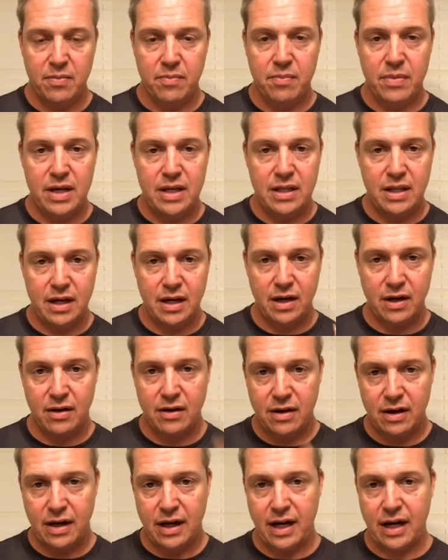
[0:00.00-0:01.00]
Be there,
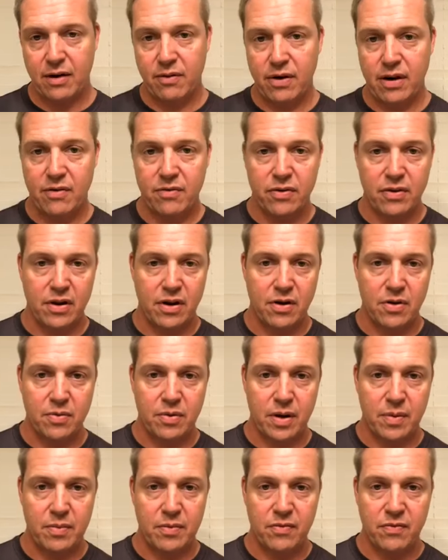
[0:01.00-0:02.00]
hang around for the
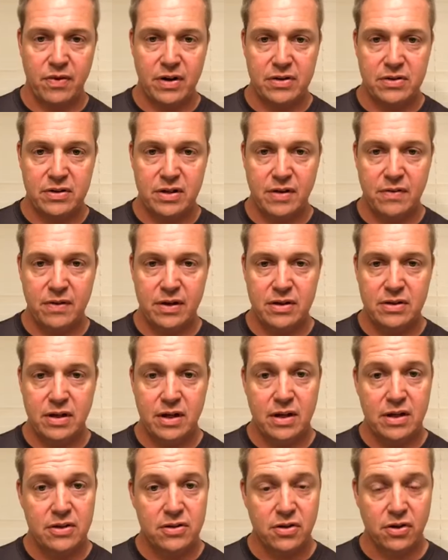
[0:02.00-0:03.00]
homecoming festivities.
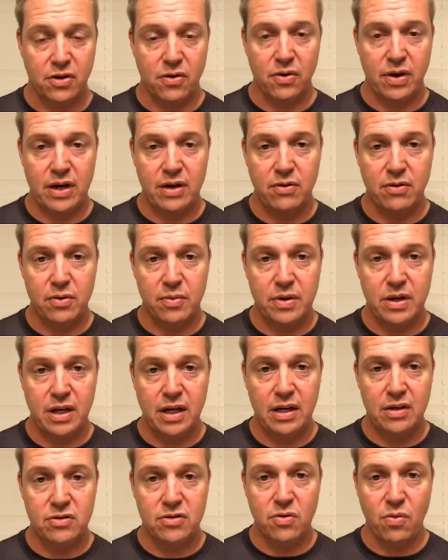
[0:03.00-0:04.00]
It's a great group of
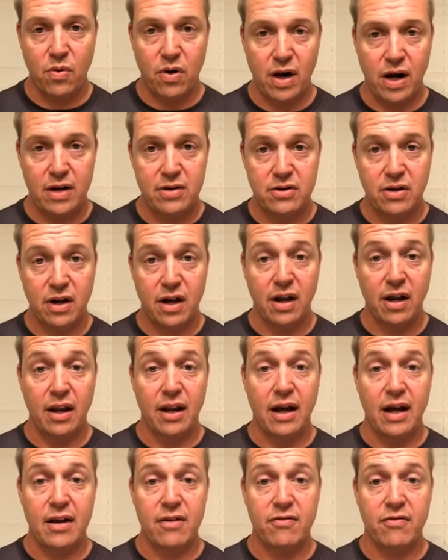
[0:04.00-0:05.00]
kids to watch, a
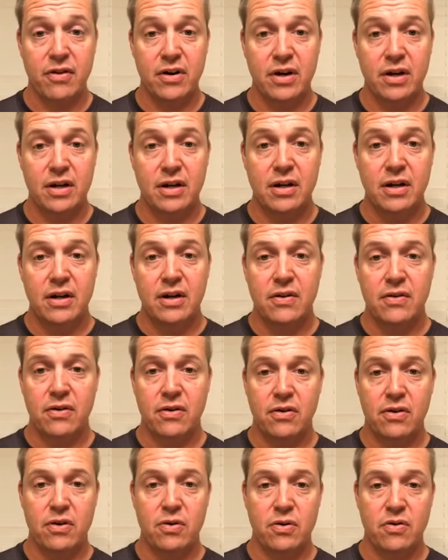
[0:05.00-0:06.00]
lot of fun. They're
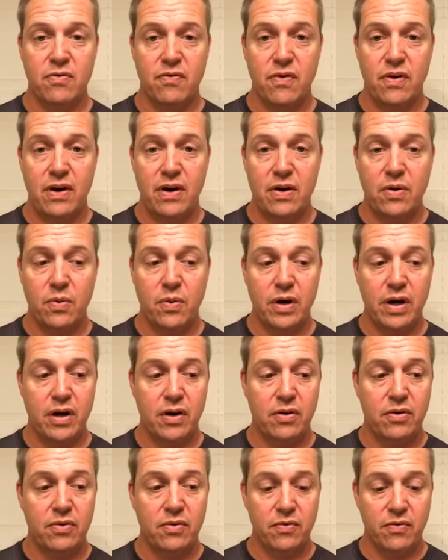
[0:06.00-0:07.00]
doing very
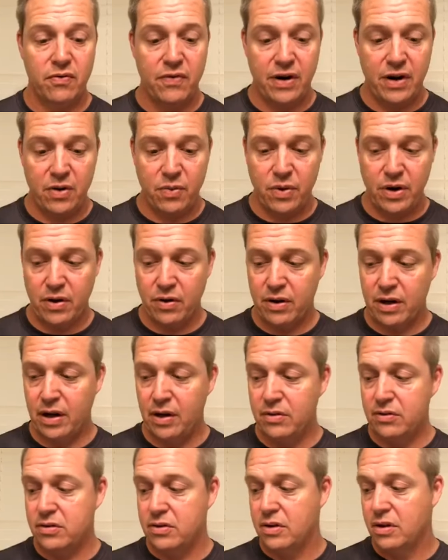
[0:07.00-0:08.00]
well
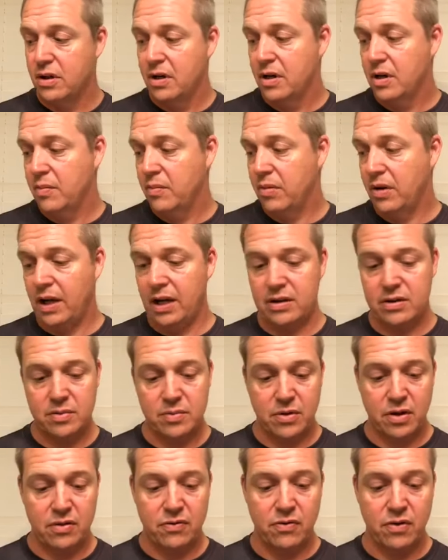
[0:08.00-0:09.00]
coached, playing some
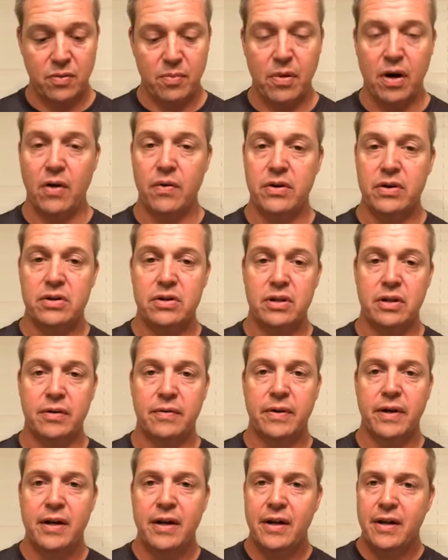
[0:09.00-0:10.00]
good football this year.
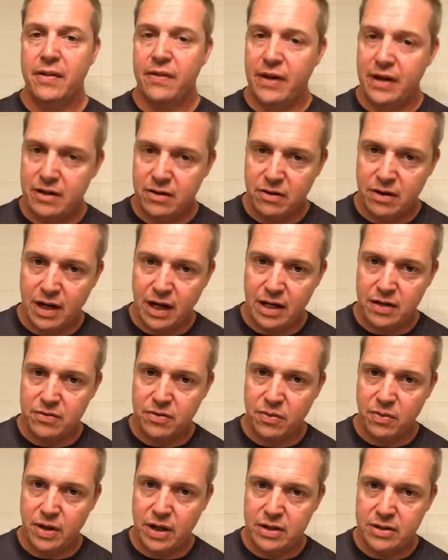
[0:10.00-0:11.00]
Thank you guys for
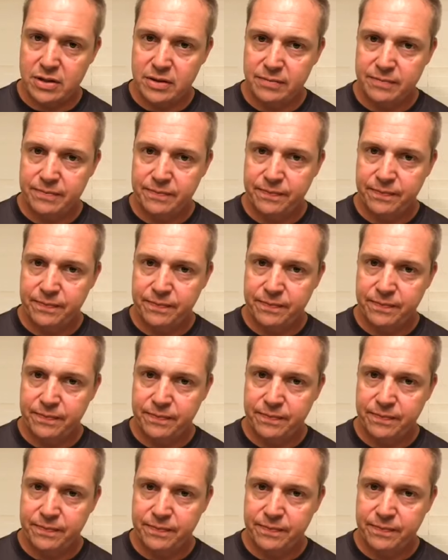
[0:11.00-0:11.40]
watching.